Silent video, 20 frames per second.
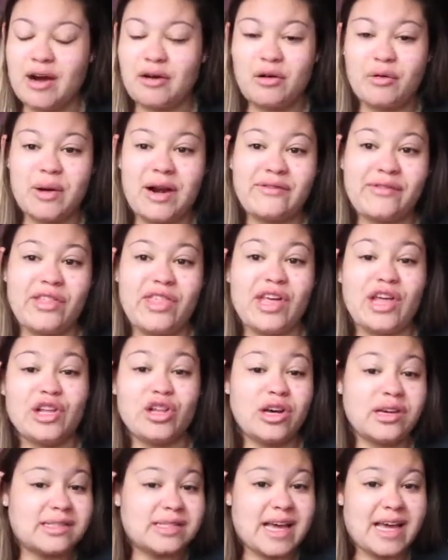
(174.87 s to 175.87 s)
don't know what everything
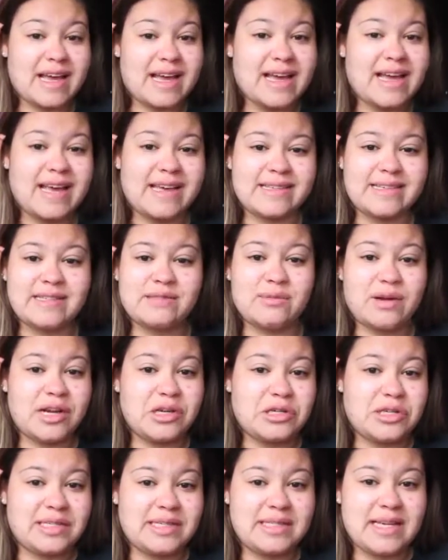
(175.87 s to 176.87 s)
looks like, I guess is what
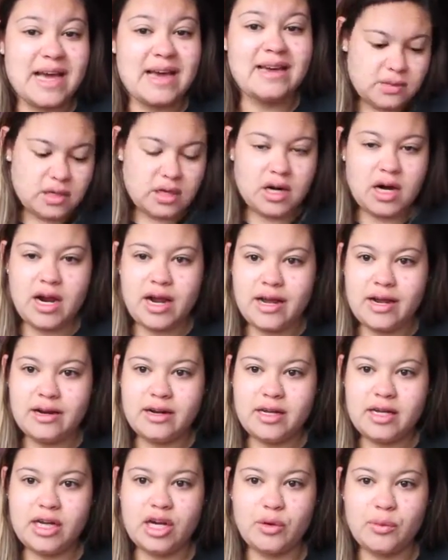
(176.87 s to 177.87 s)
I should say. Alright,
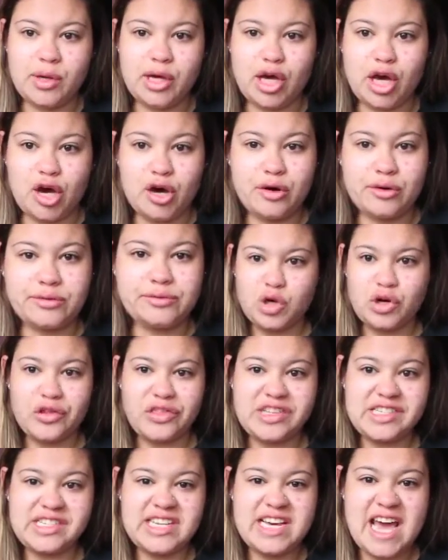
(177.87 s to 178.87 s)
here we go.
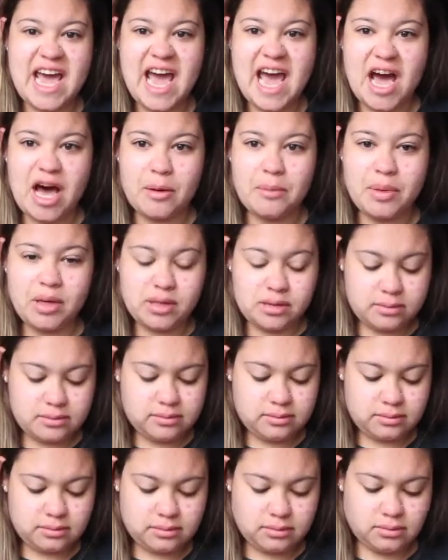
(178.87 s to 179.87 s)
Hold the tab.
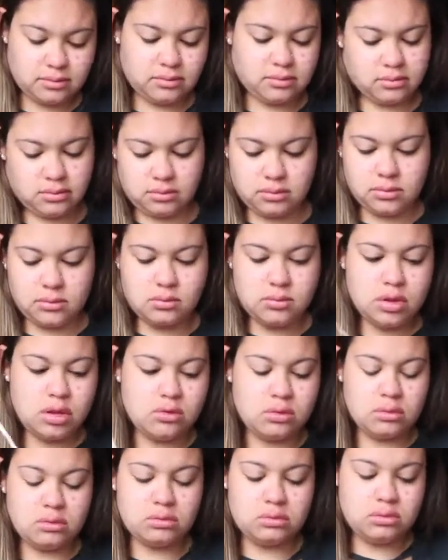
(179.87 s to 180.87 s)

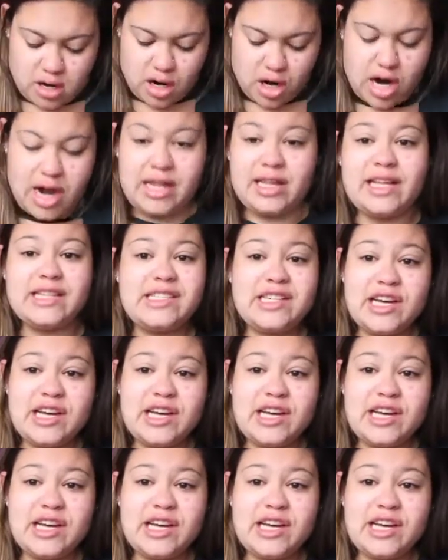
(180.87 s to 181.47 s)
Woo! Alright, let's